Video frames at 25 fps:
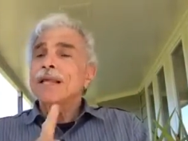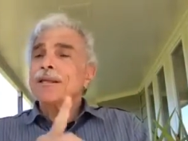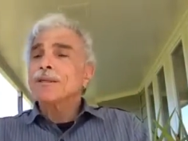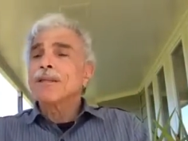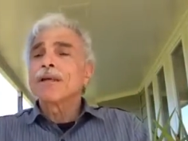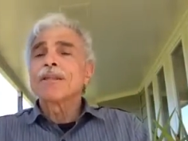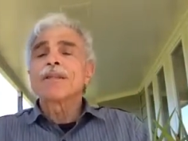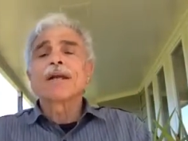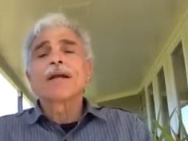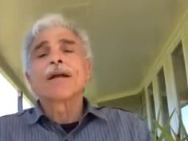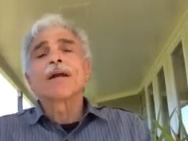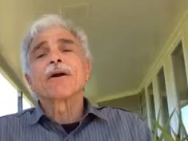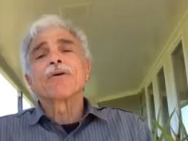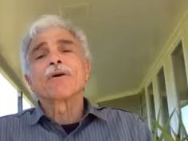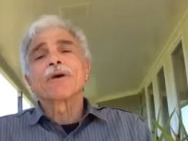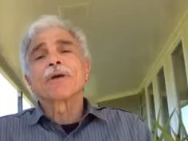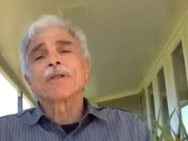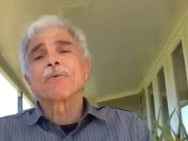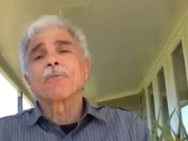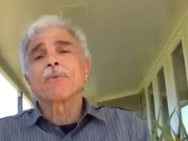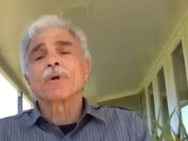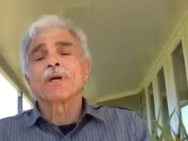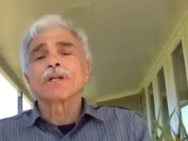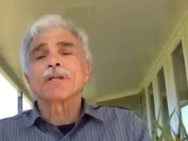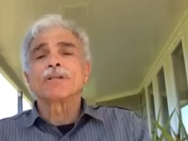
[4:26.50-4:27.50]
Another area
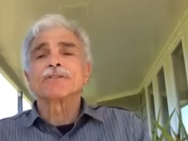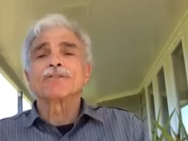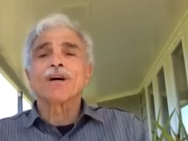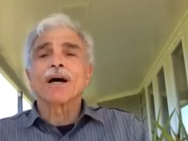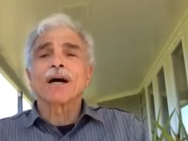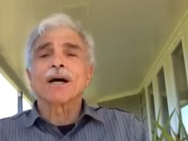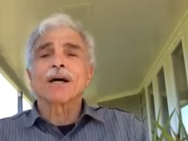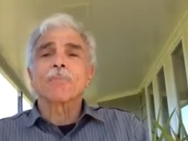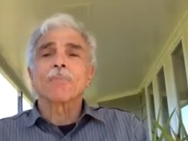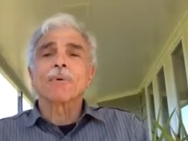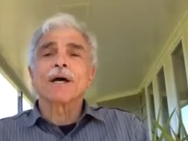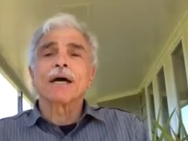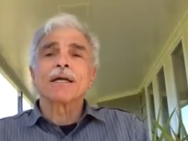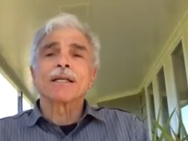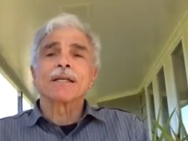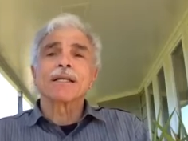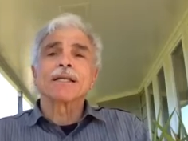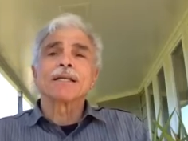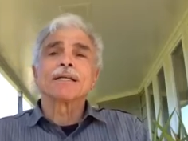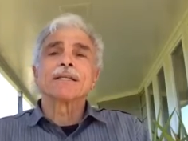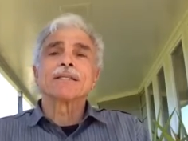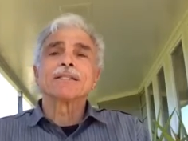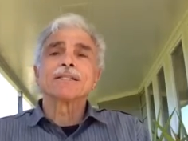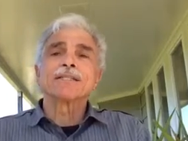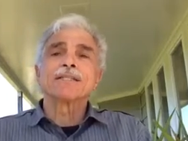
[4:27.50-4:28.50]
that we're going to talk about
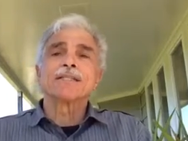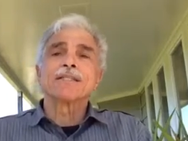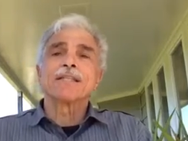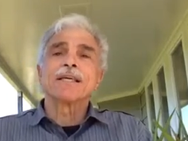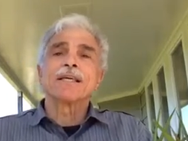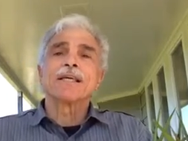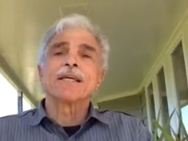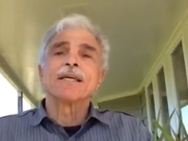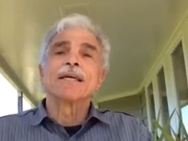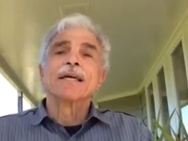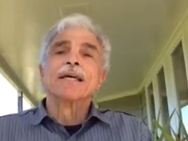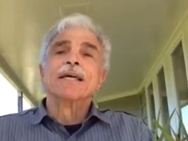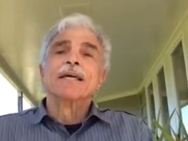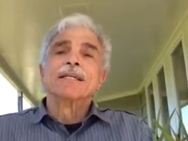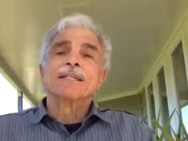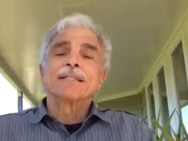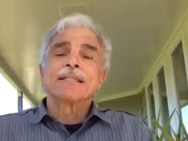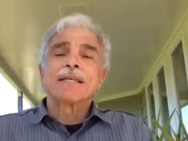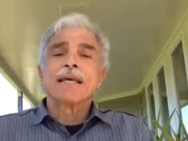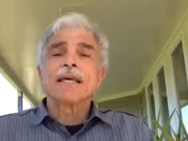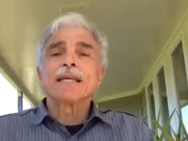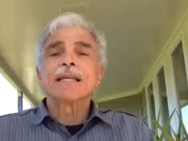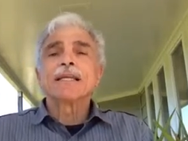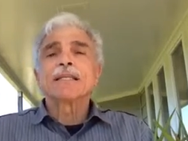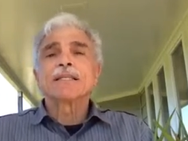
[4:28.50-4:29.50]
is the
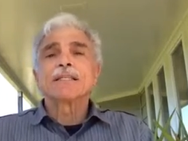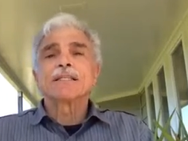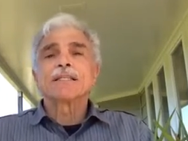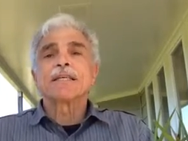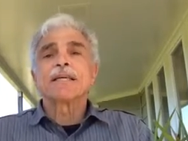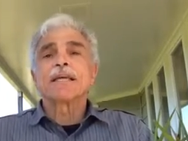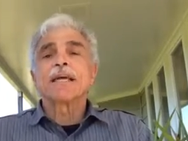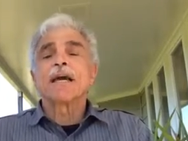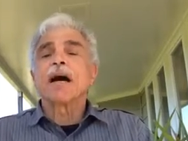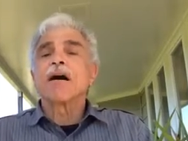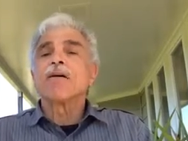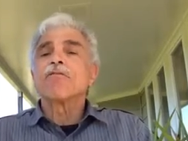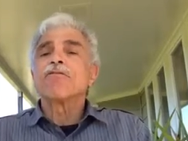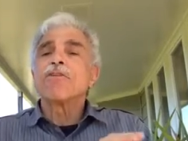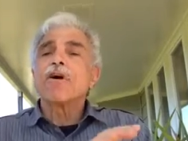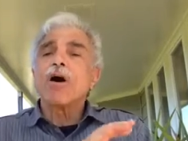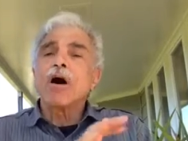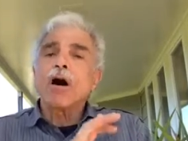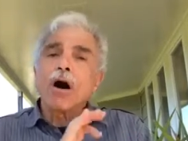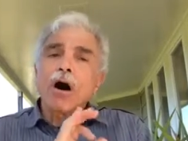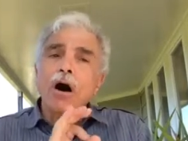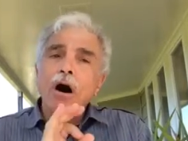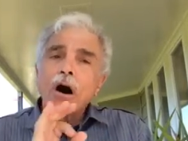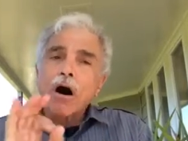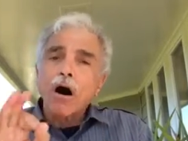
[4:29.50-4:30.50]
tendency of
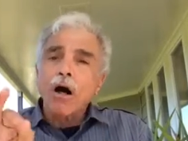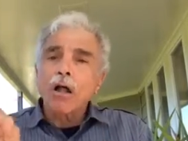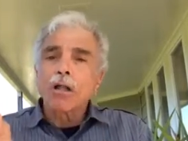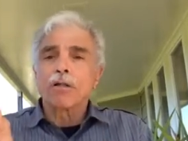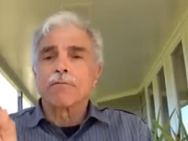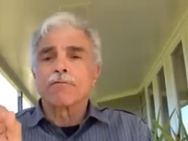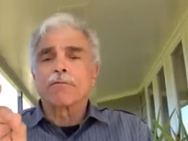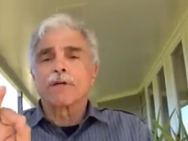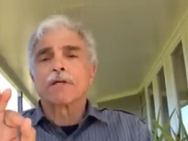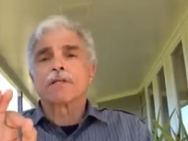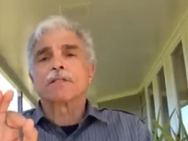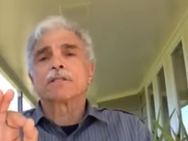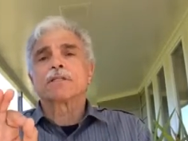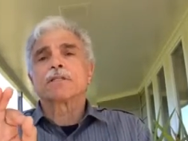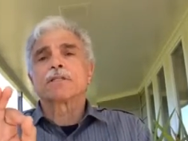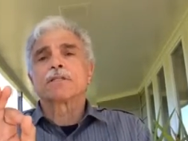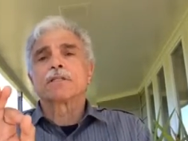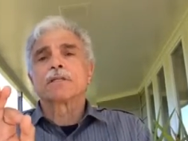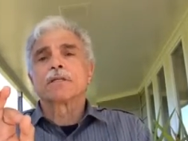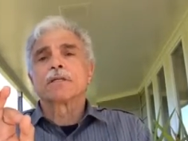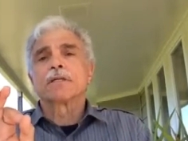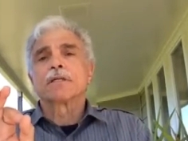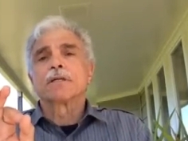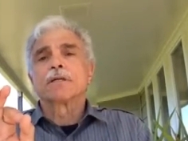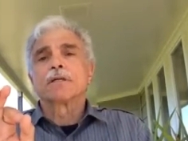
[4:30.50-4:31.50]
all of us
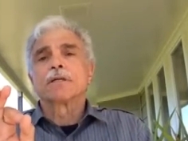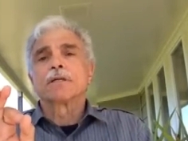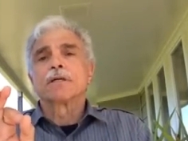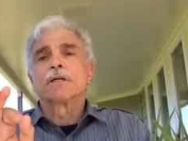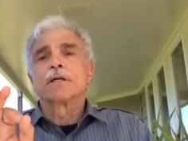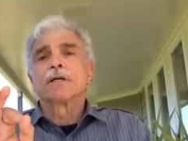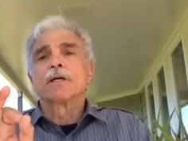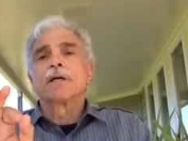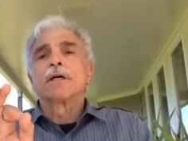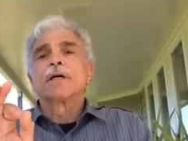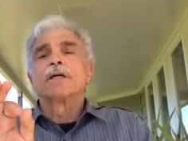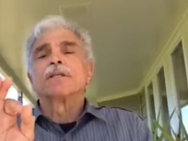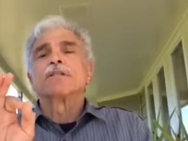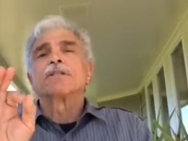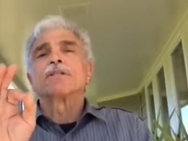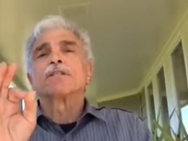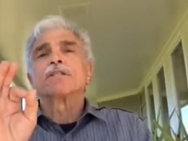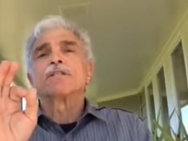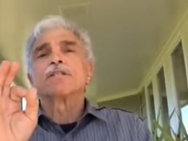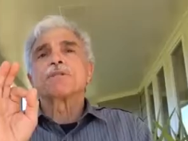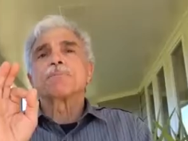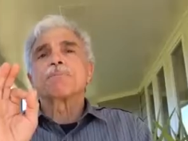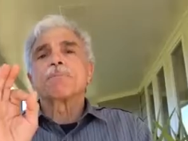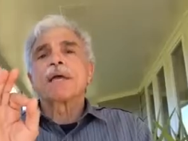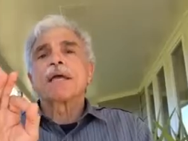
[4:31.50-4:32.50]
to
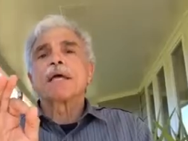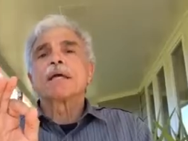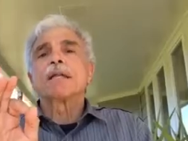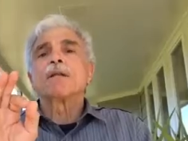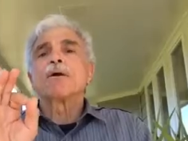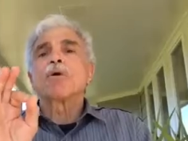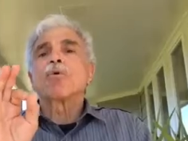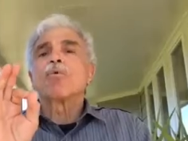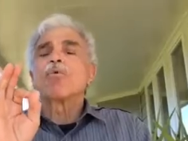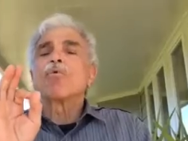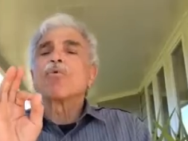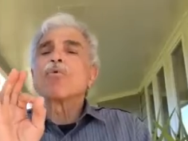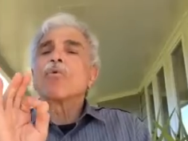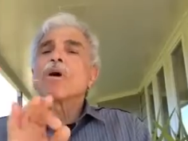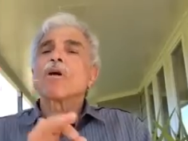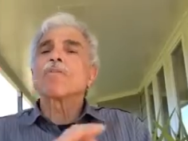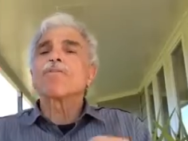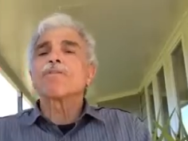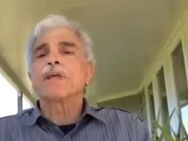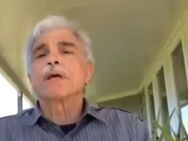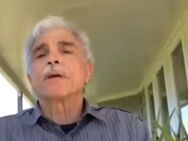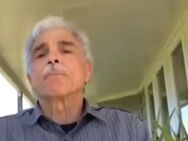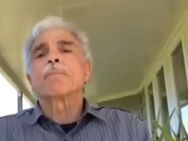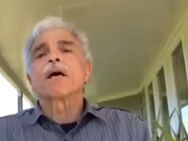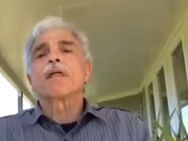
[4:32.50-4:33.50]
spend
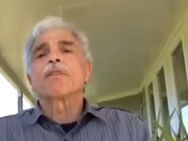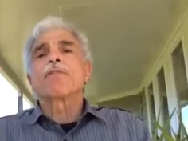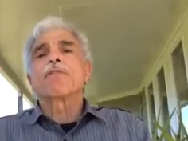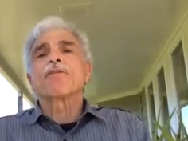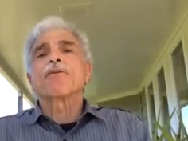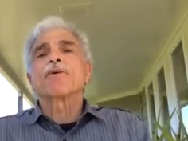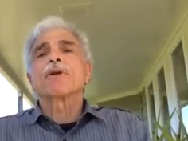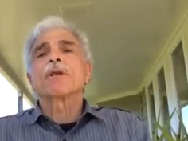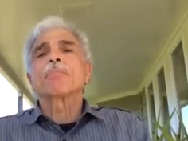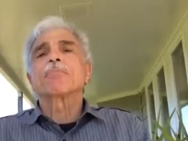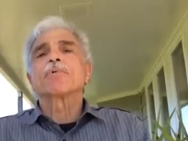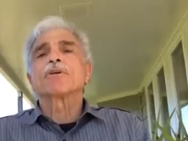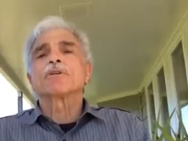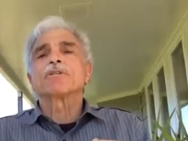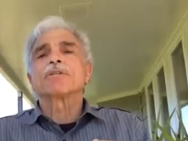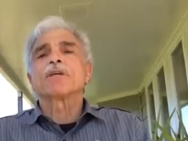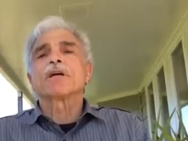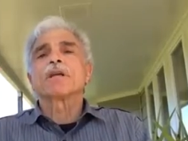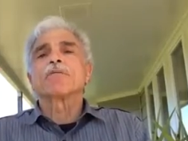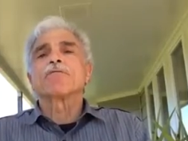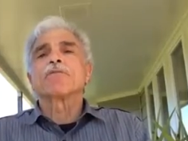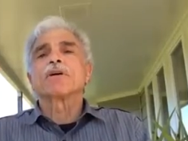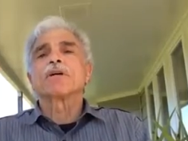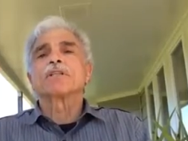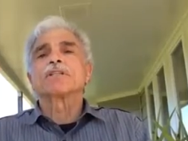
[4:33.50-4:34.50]
roughly about
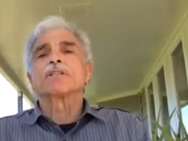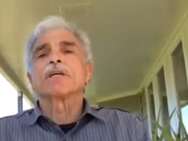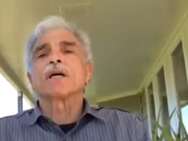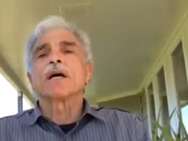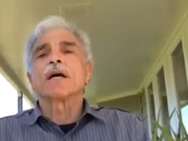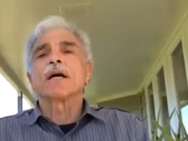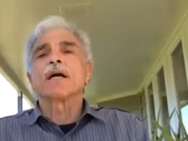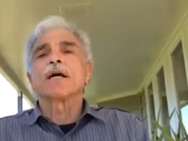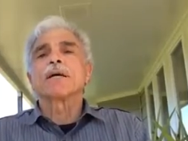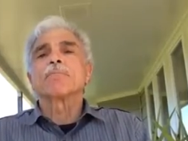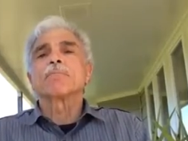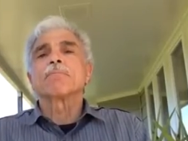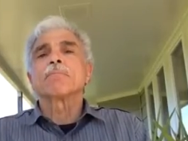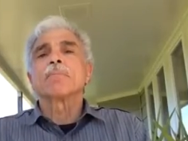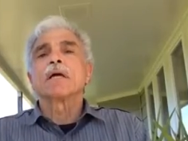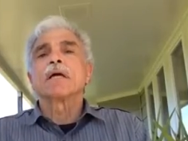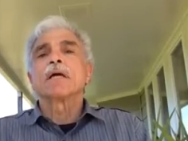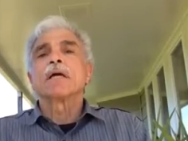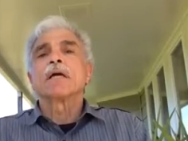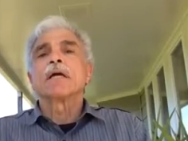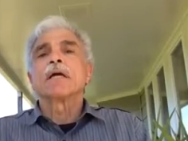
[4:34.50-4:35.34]
30% of our time